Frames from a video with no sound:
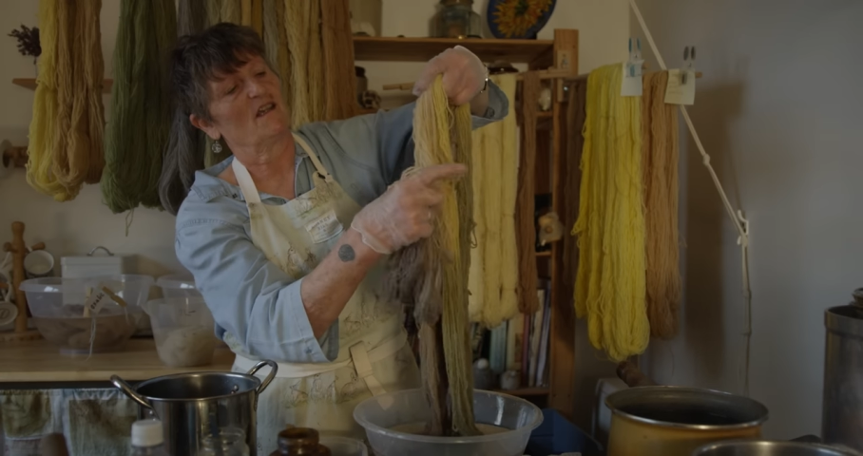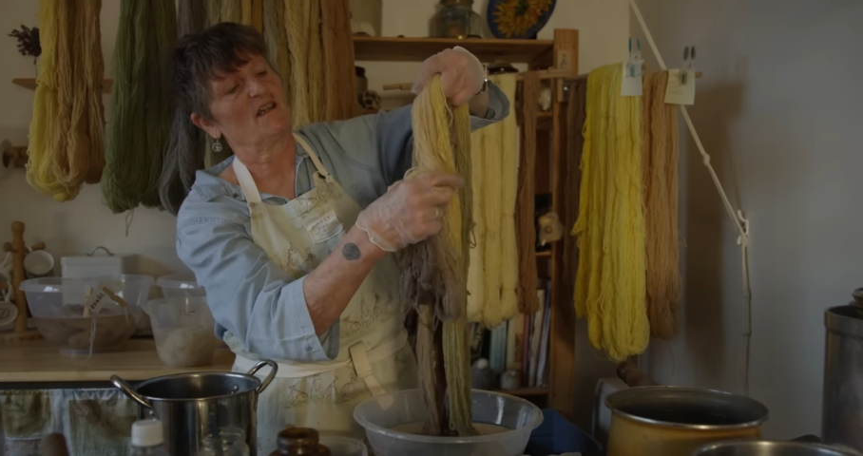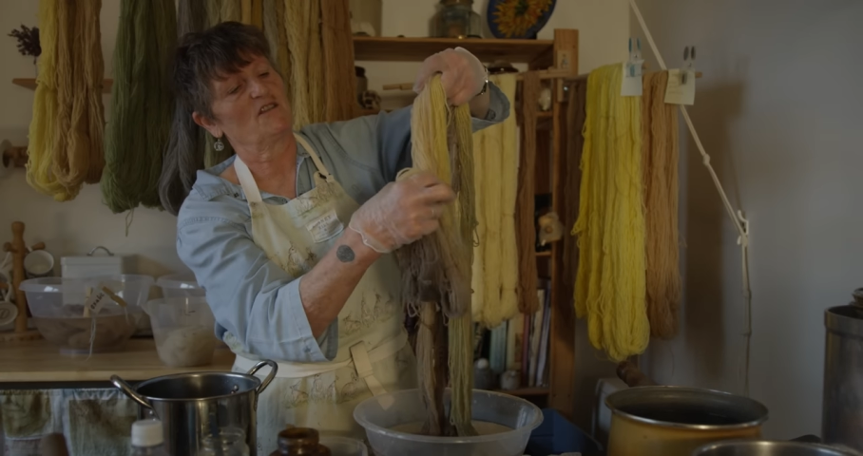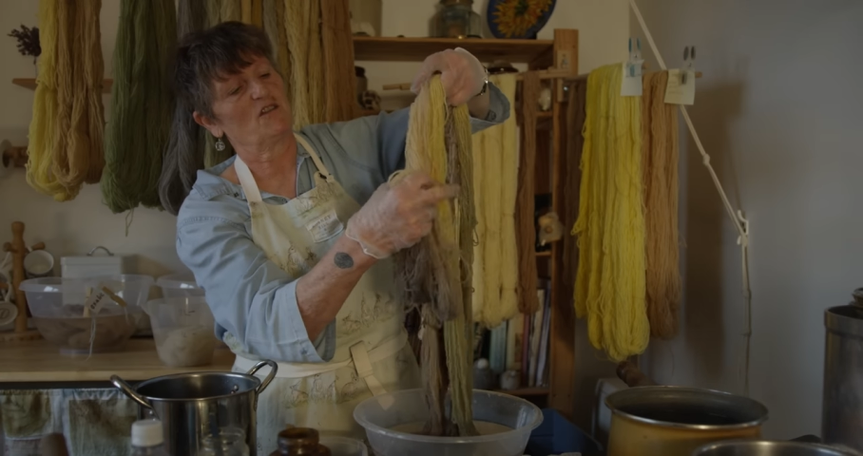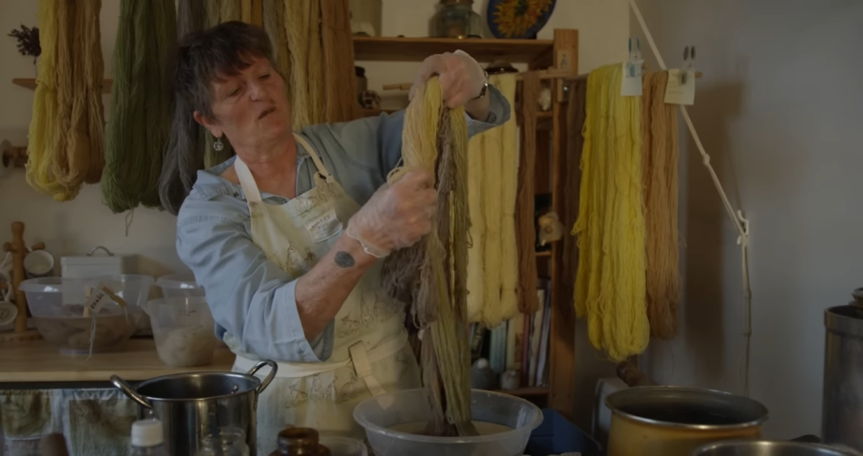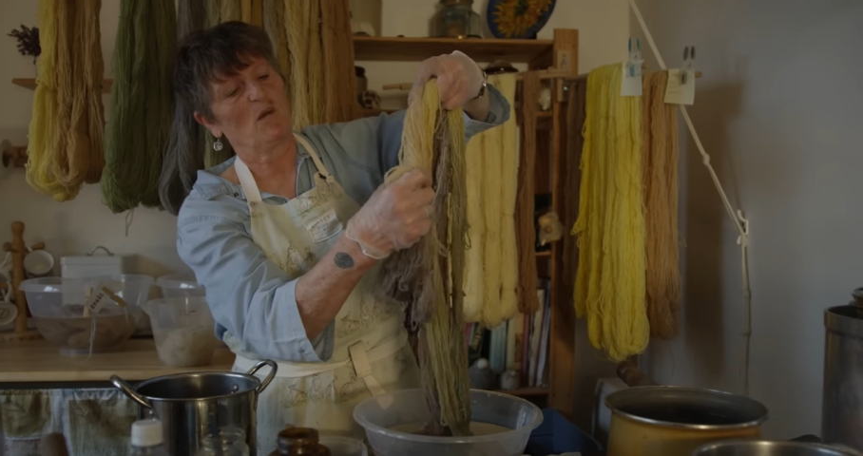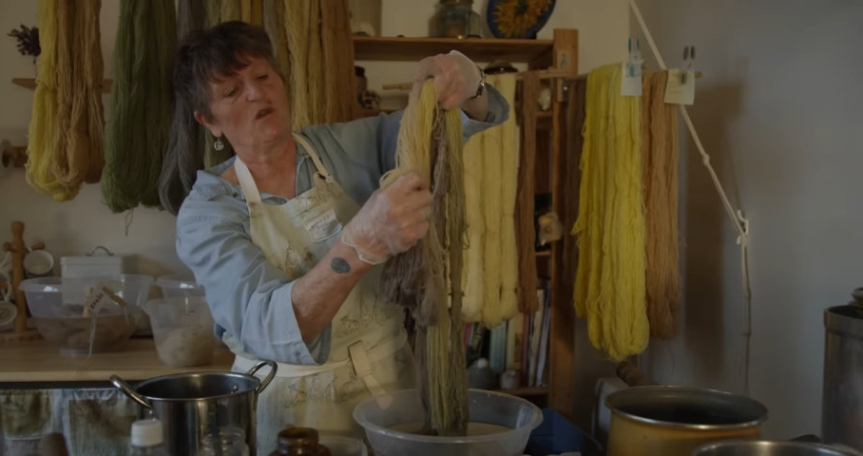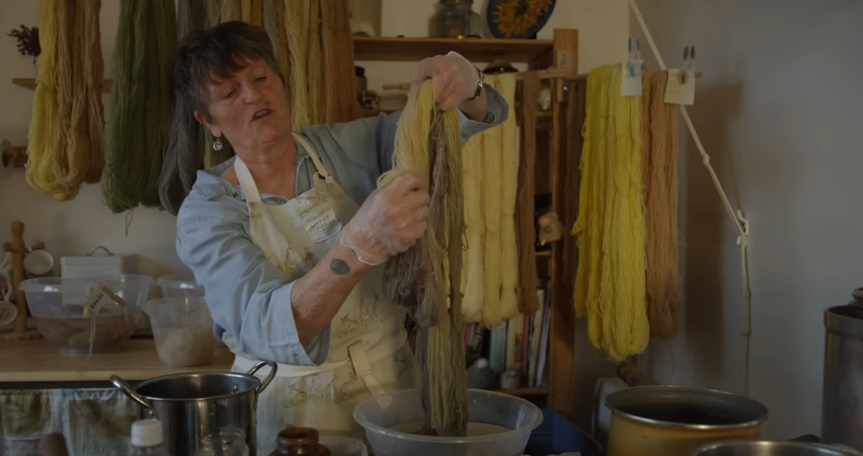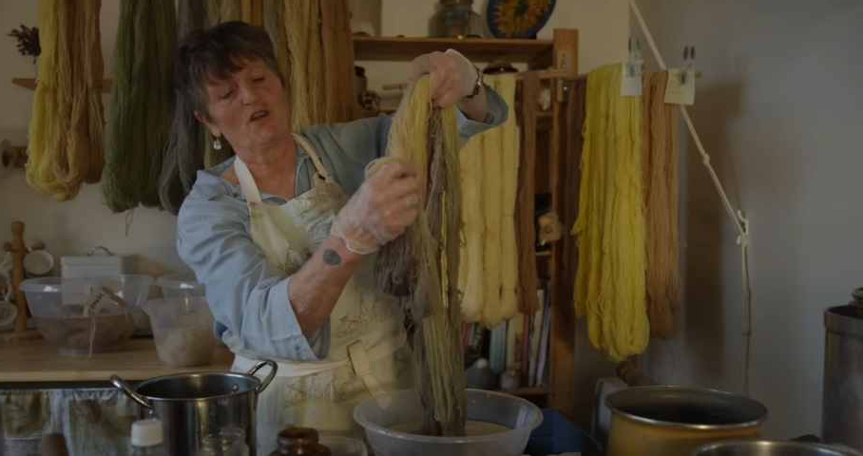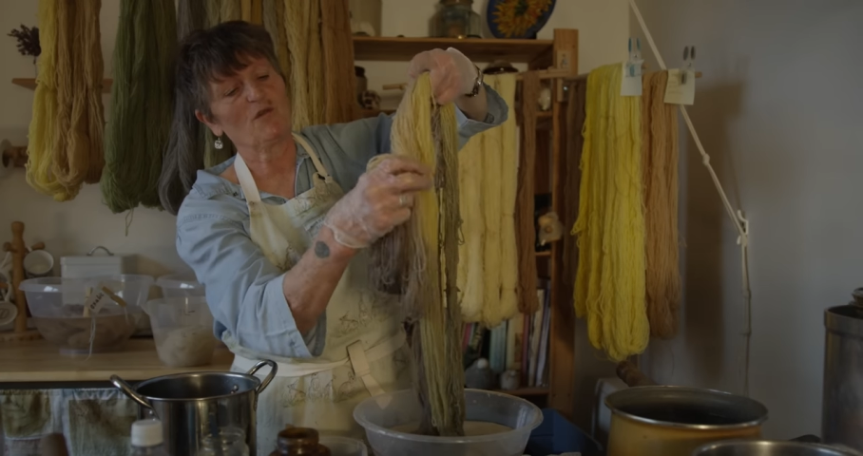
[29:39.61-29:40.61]
And that's the one
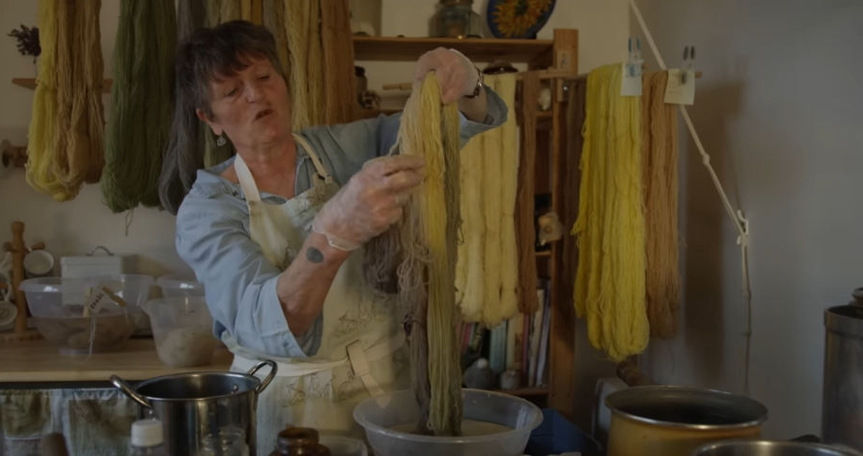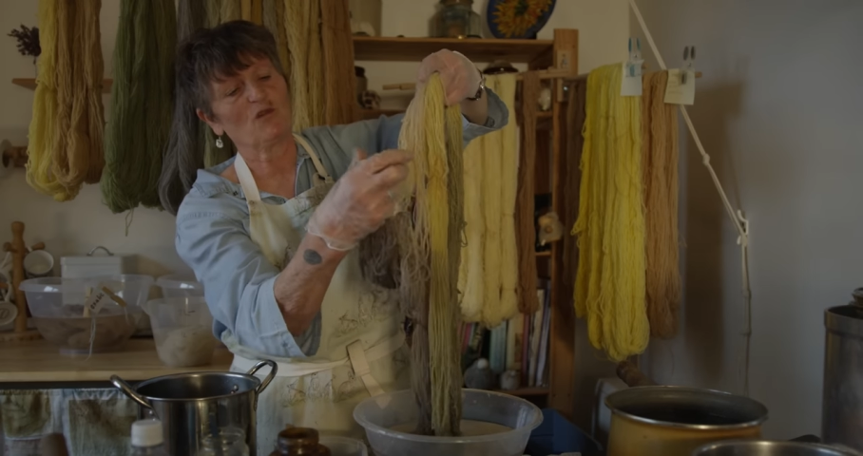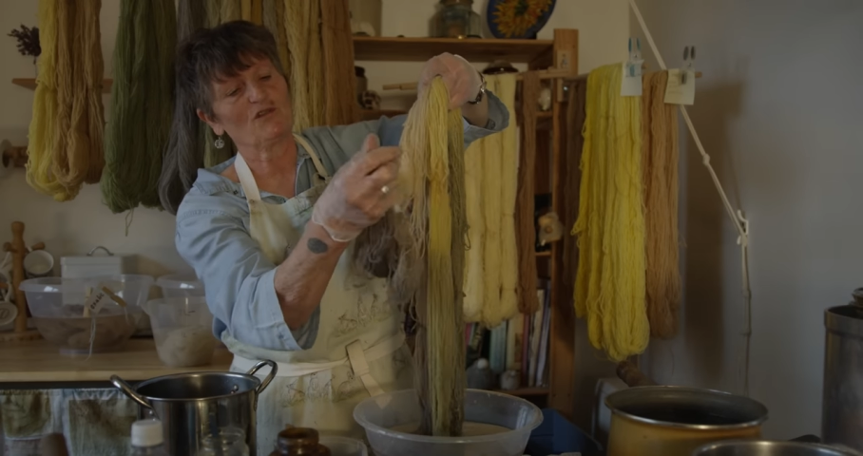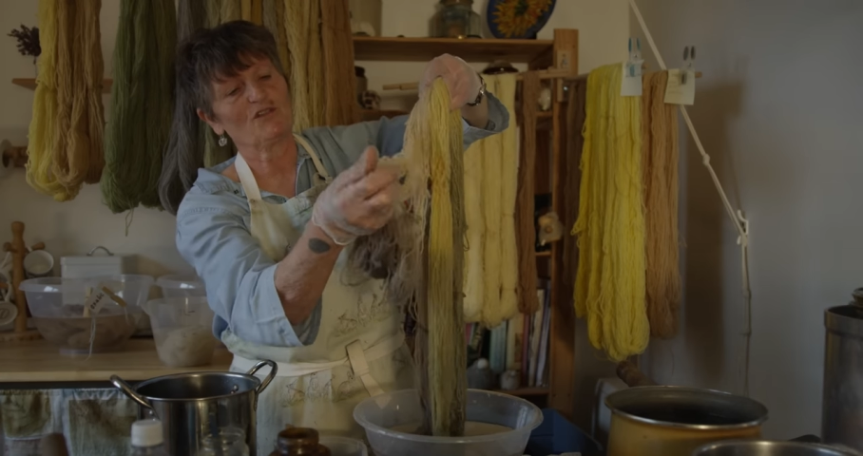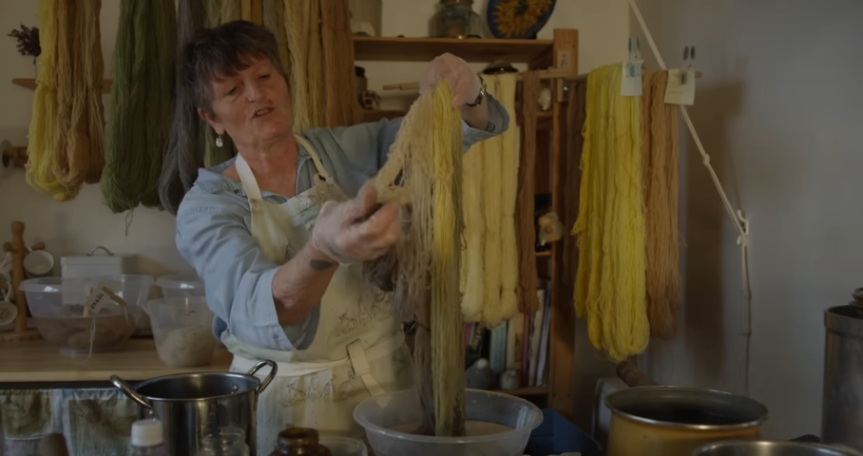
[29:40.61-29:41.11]
with no mordant